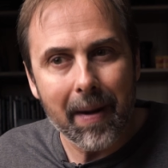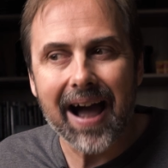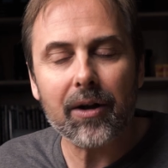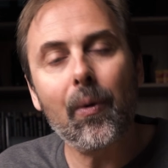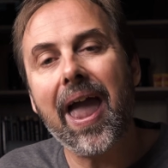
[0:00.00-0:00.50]

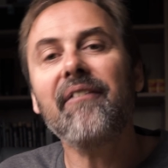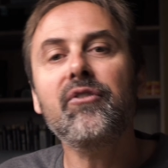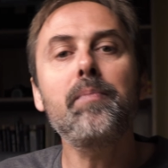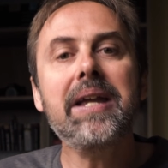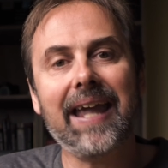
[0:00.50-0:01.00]
But we have
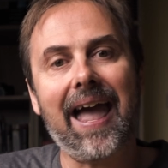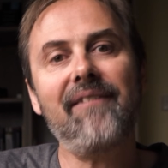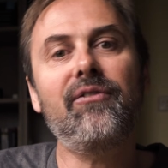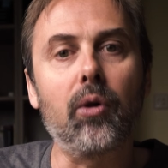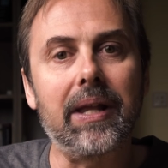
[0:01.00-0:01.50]
to be
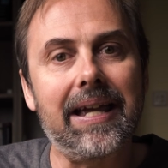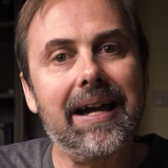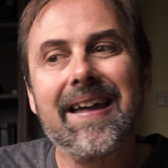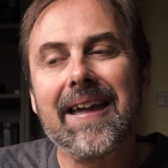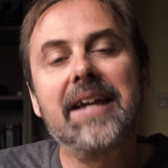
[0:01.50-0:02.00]
careful
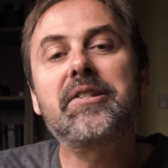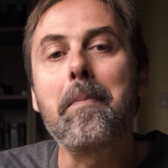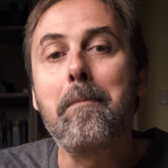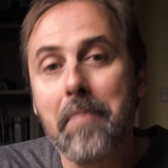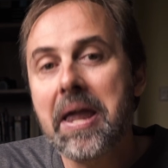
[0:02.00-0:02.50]
here. Here's a
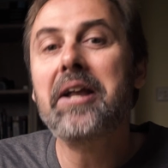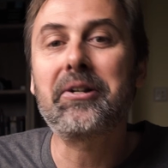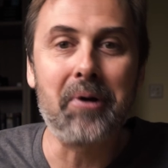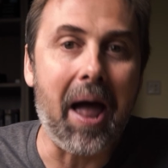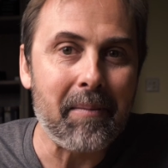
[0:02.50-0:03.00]
big
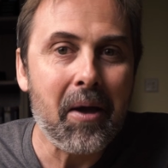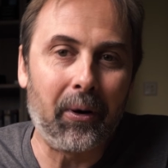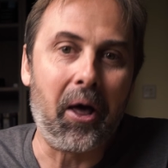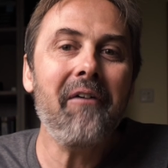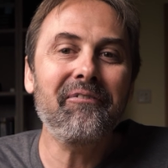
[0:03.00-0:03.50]
trap.
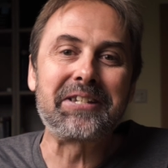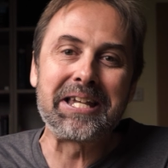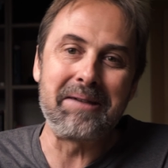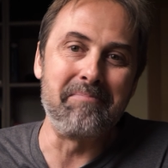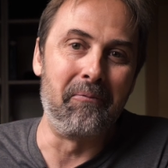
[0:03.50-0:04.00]
What I often
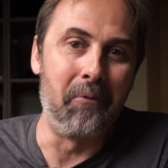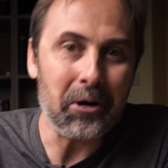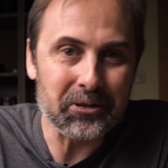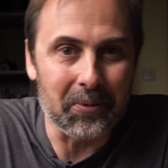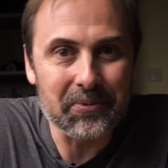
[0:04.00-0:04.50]
see in my
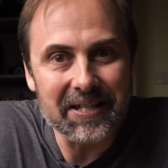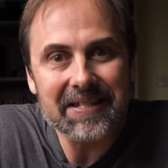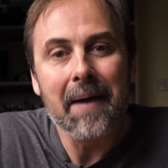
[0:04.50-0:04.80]
workshops is